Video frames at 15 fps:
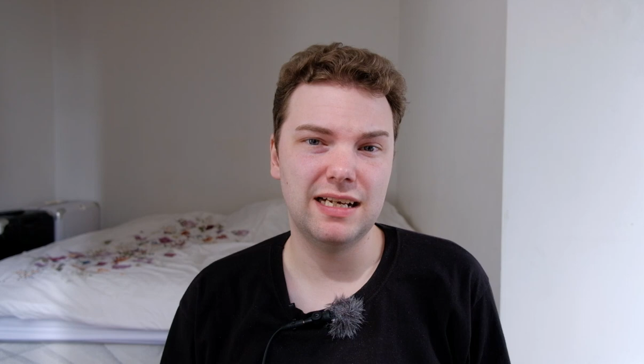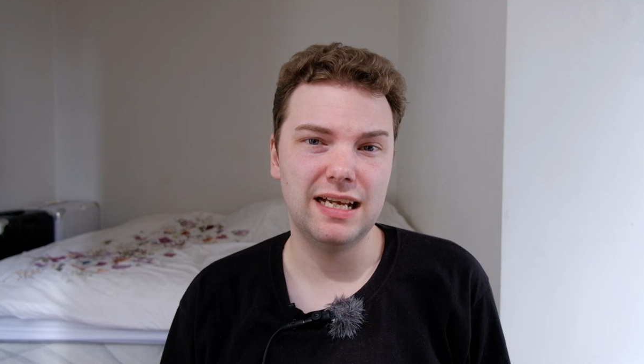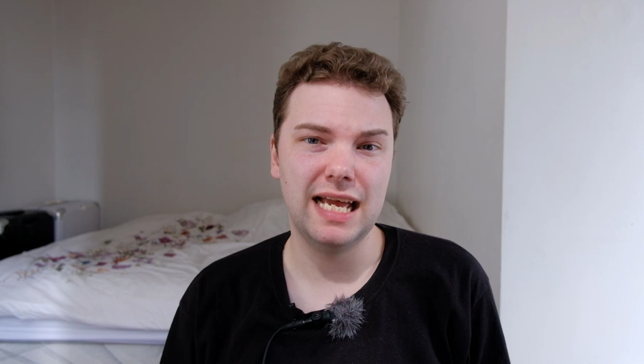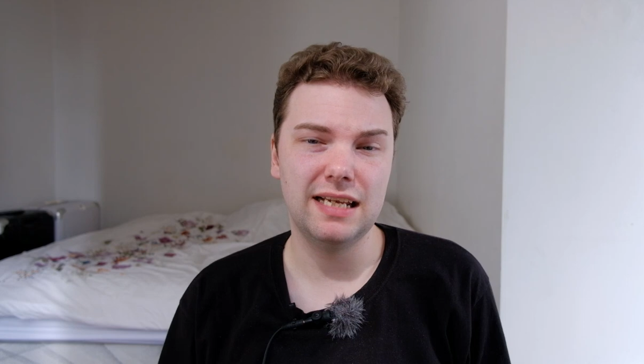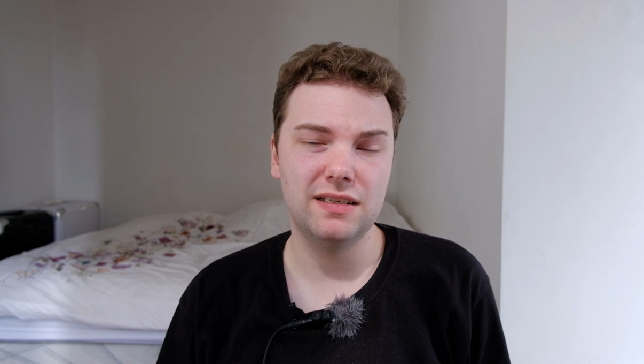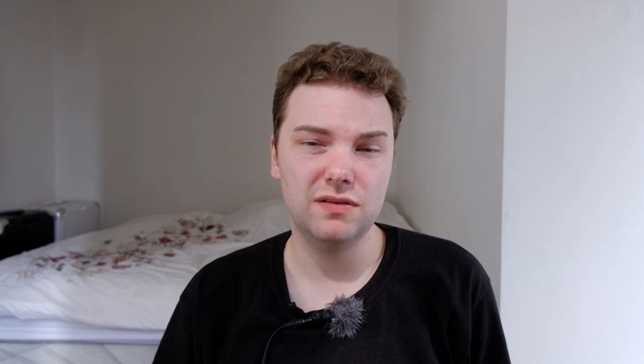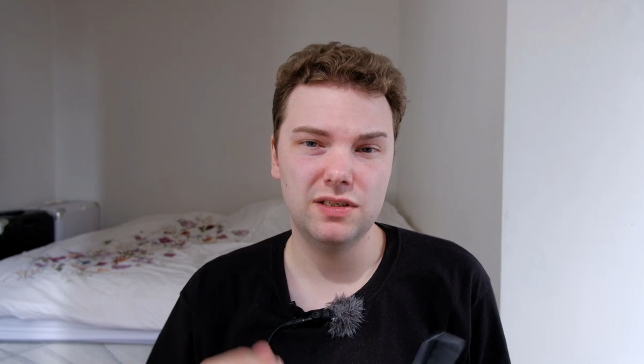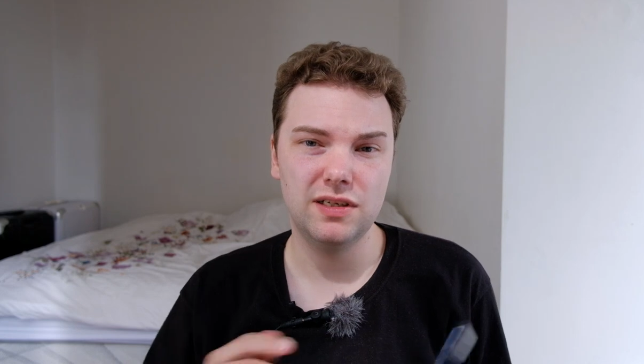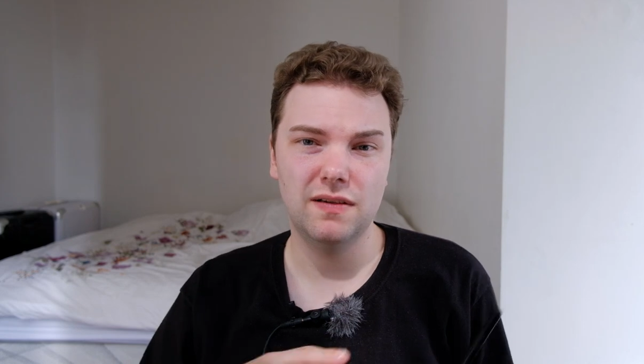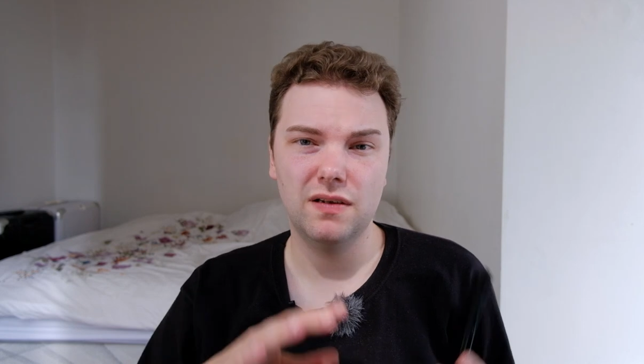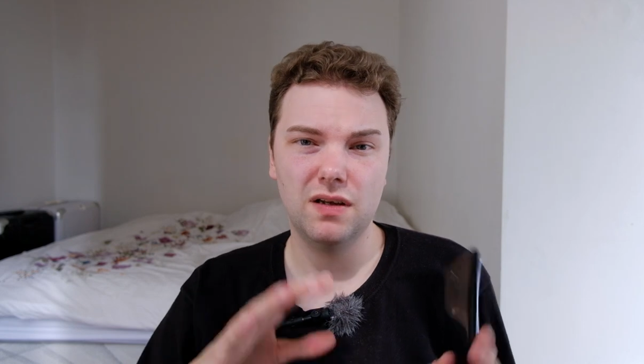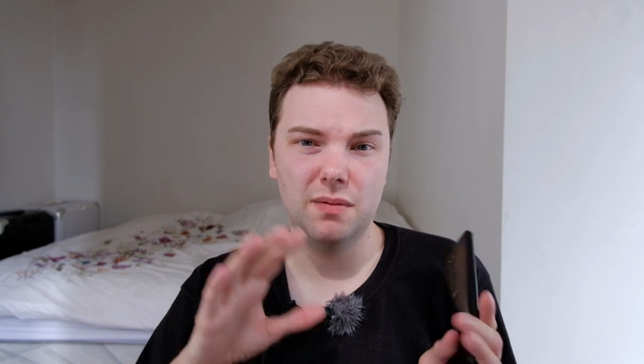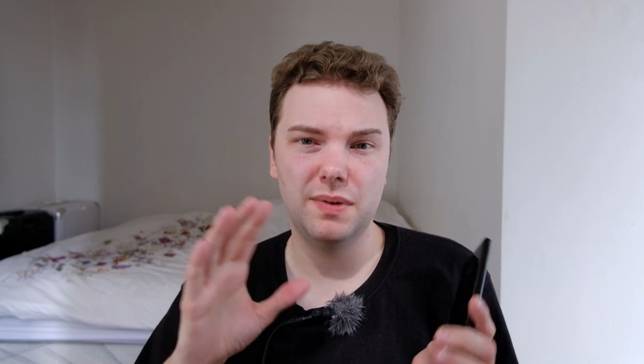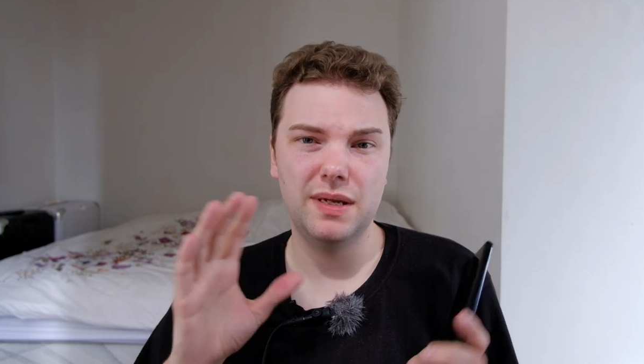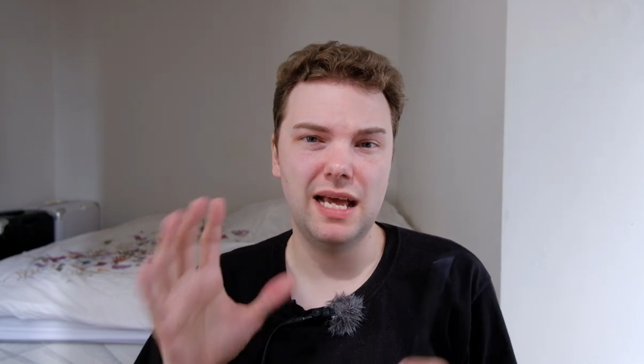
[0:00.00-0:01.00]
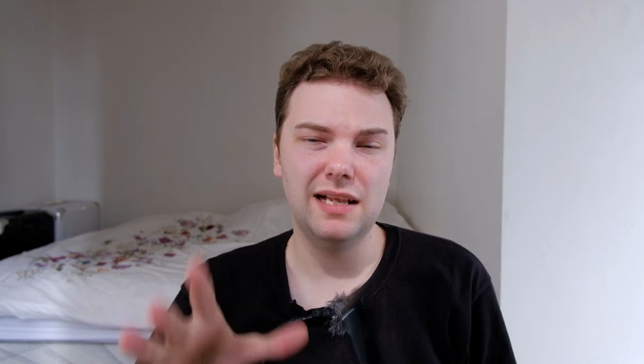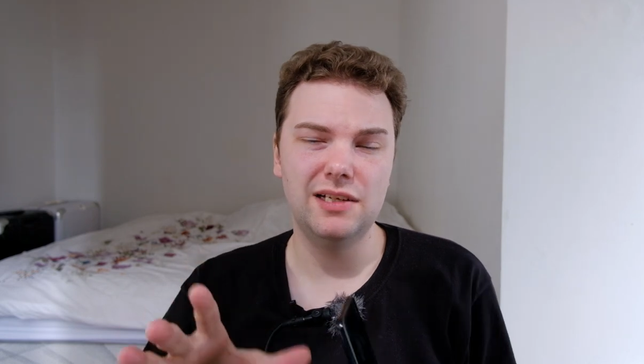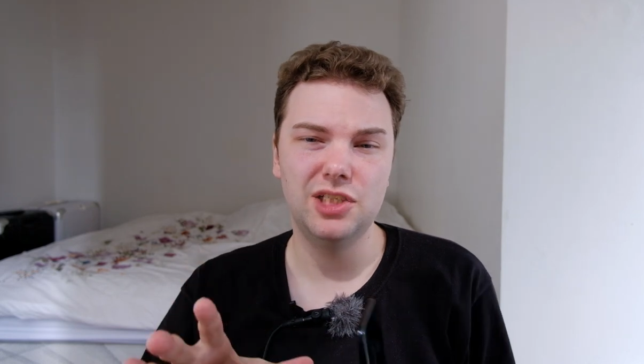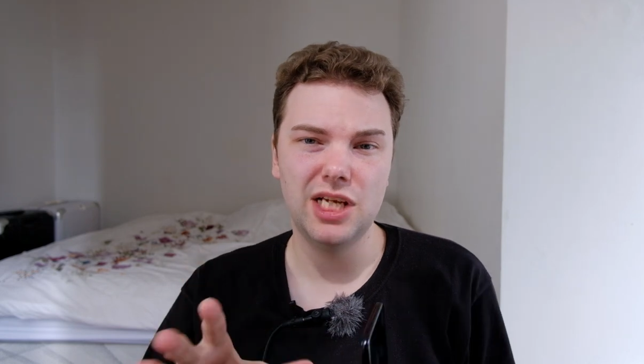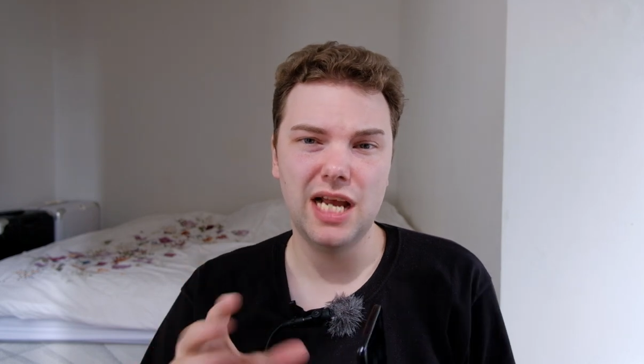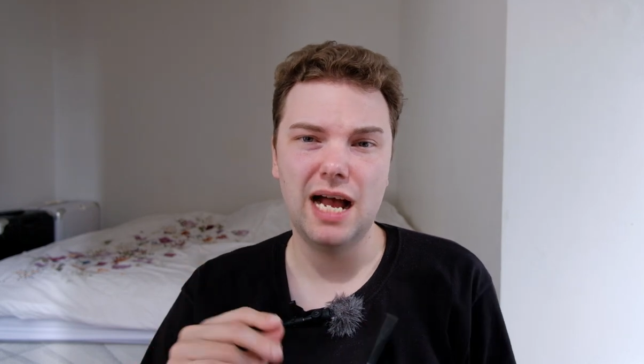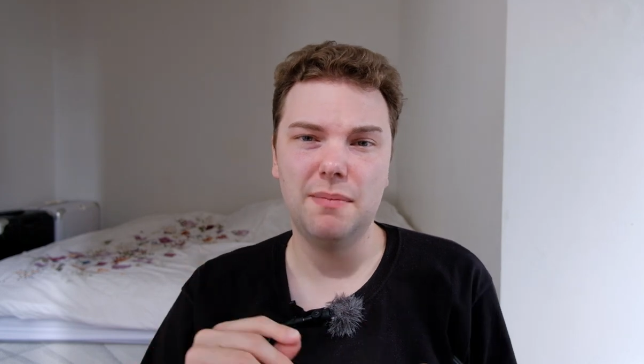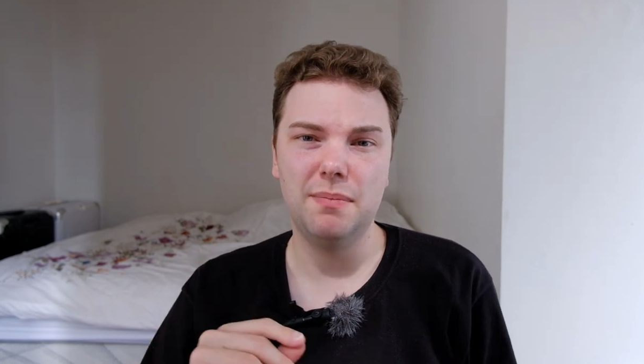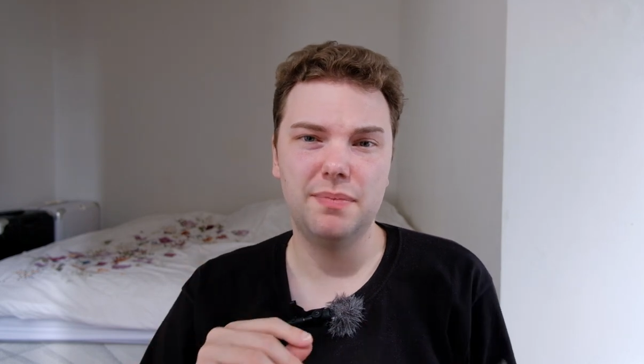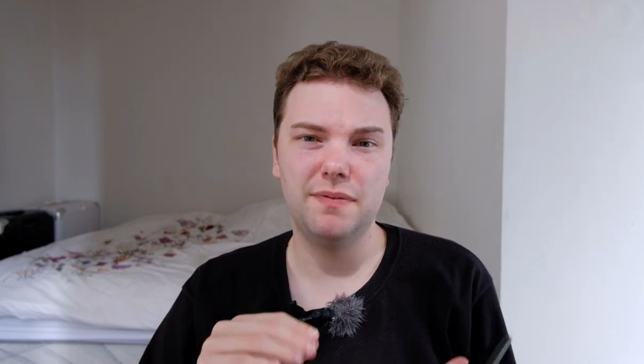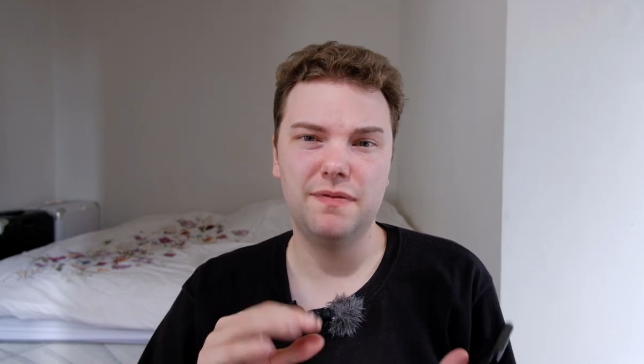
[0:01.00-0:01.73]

I had to then copy LG up